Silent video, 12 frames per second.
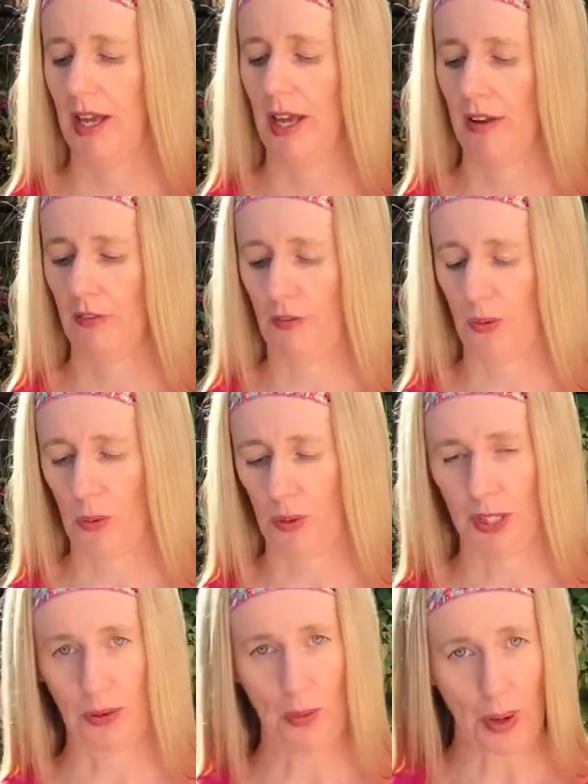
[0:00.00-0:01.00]
and fold
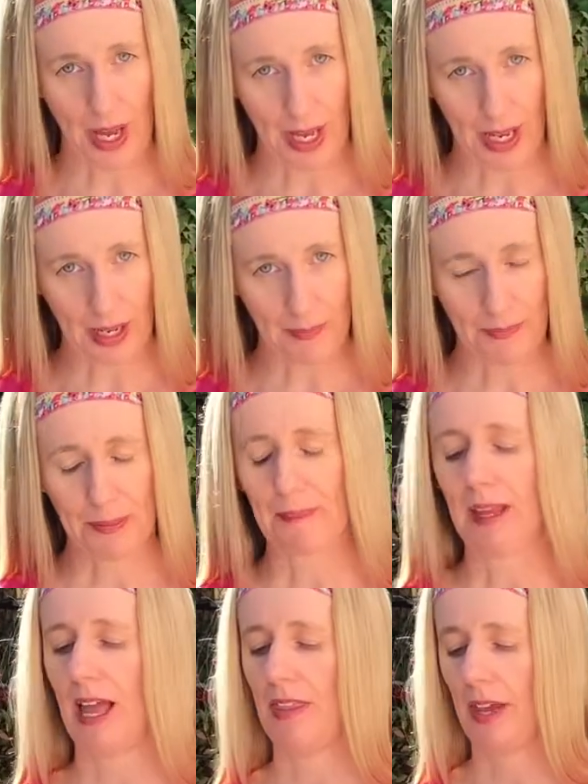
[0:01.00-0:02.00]
it away,
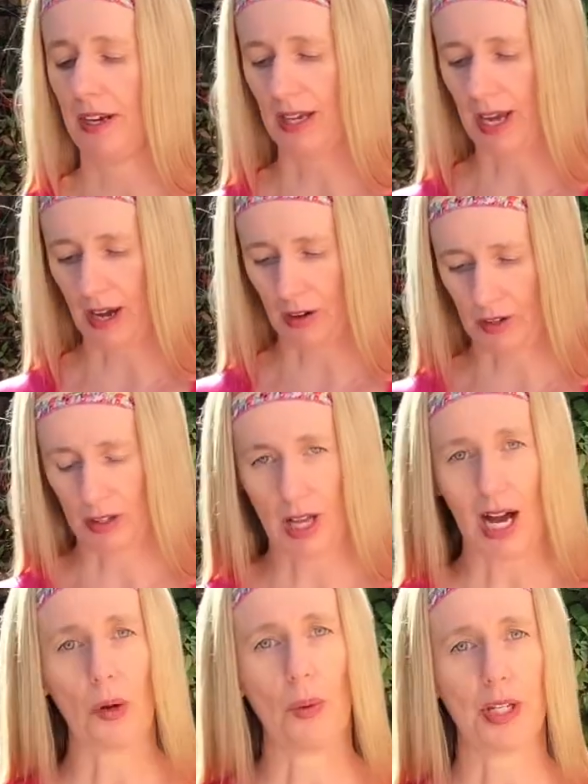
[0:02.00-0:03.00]
and then a
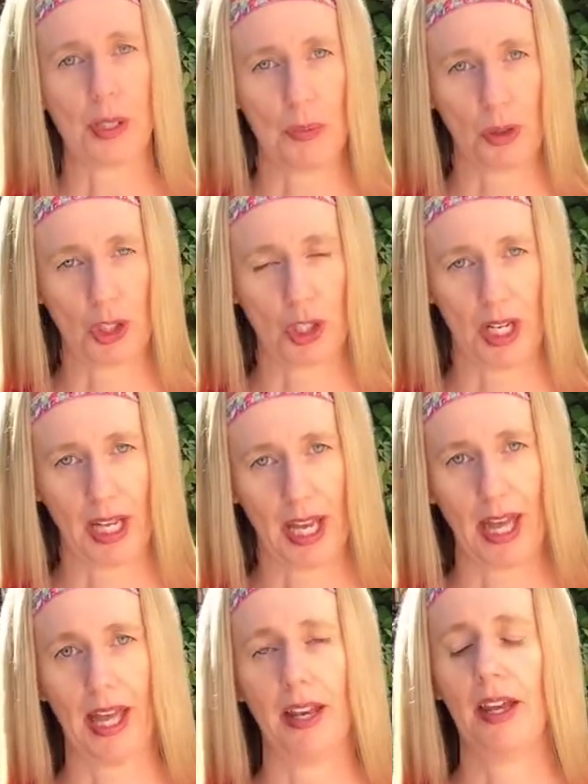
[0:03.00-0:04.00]
counterclockwise motion
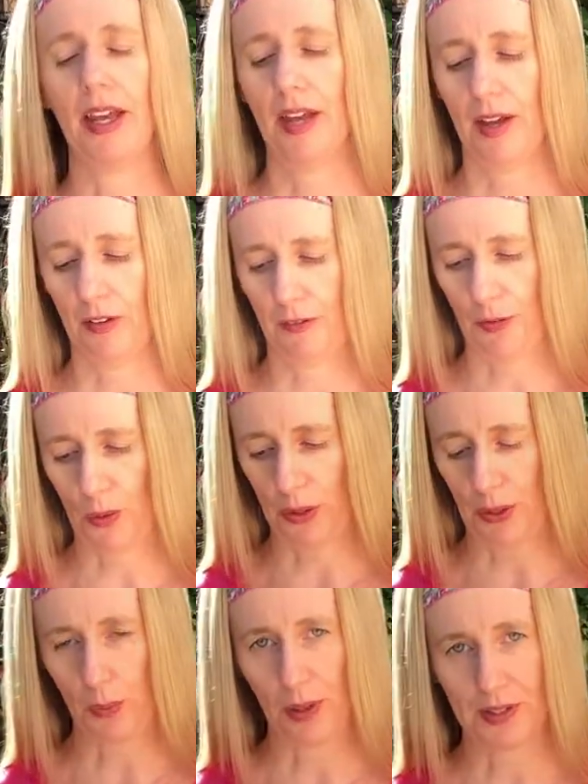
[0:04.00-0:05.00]
again, and fold
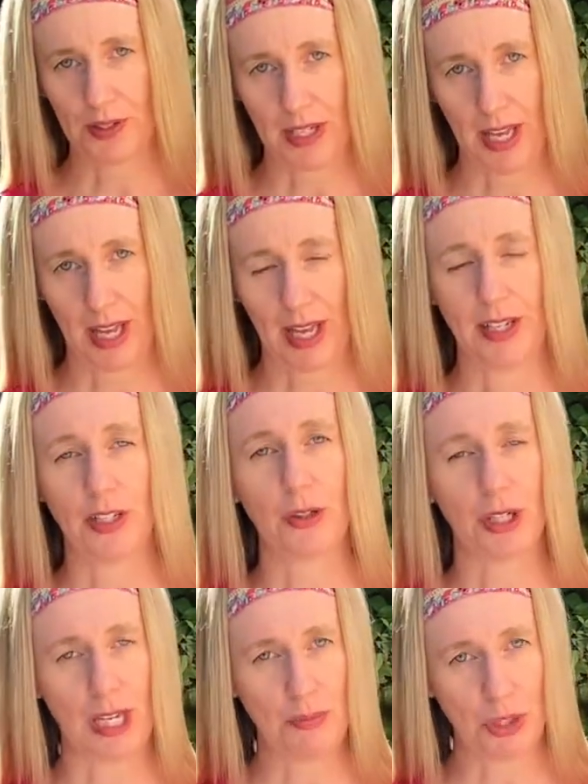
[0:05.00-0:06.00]
it once again, and
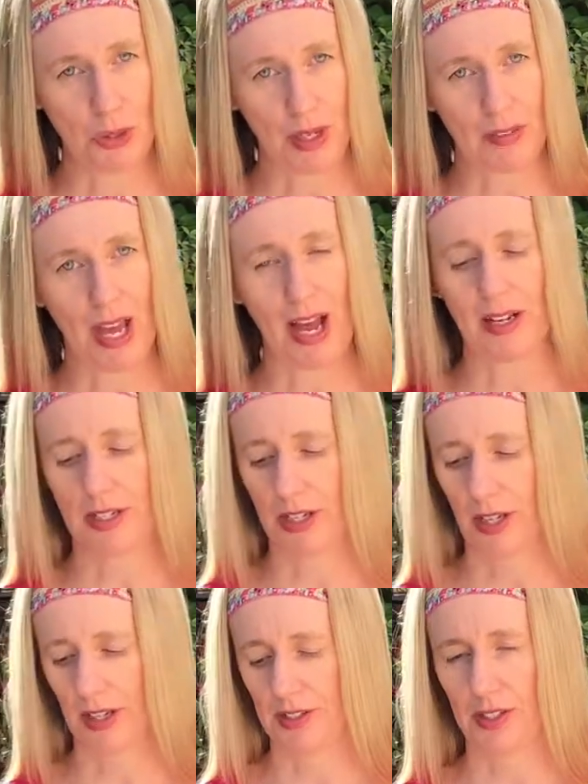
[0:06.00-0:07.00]
you'll keep doing that
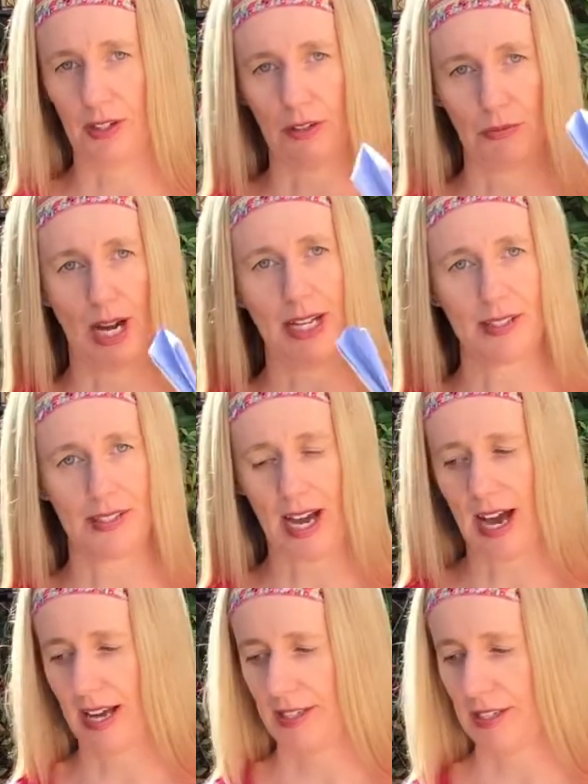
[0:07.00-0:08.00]
until it's the right
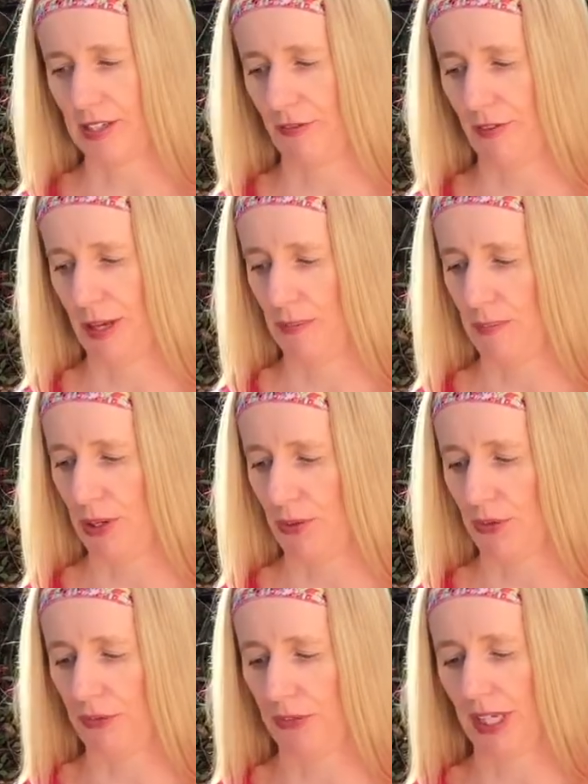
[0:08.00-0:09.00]
size to fit
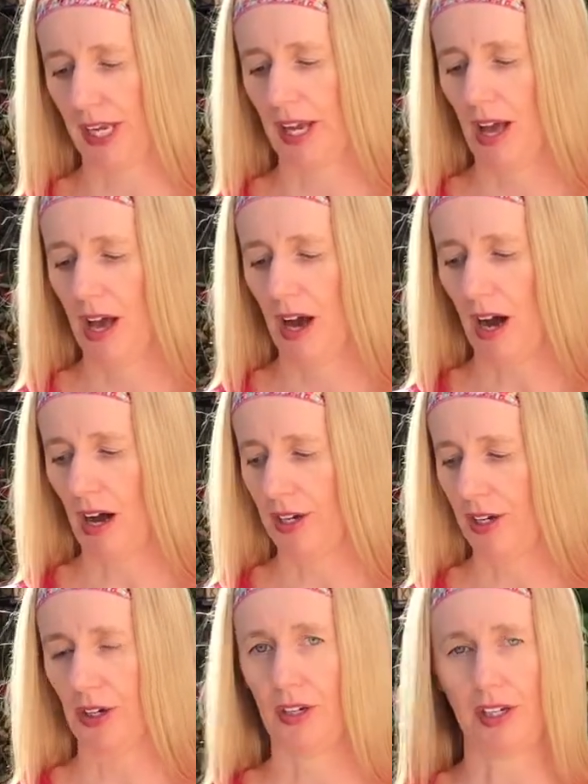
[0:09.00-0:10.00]
beautifully
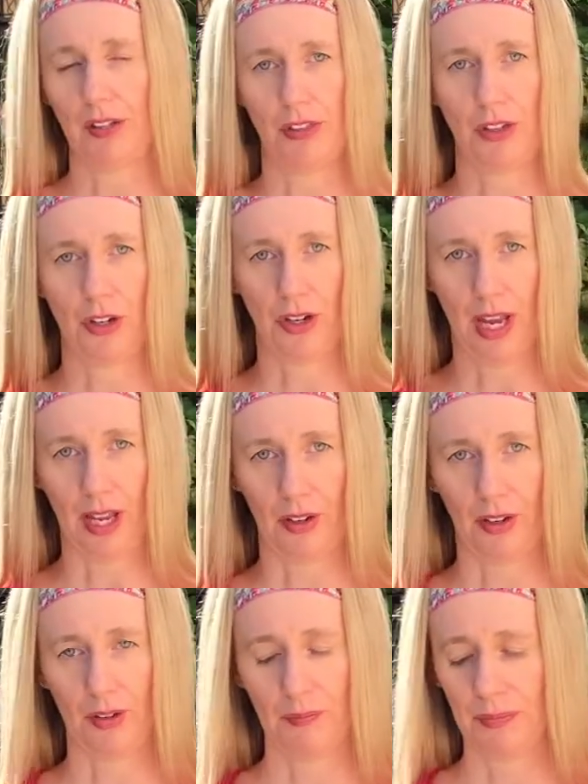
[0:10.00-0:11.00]
underneath your
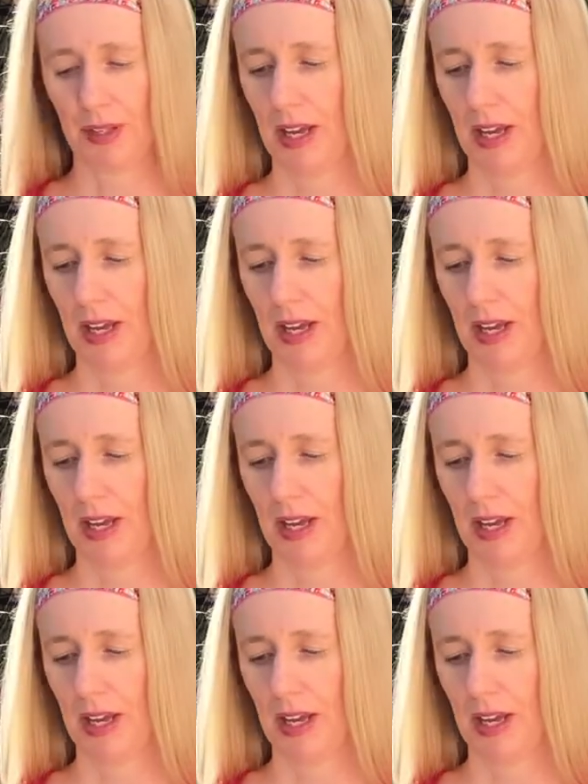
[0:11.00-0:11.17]
candle.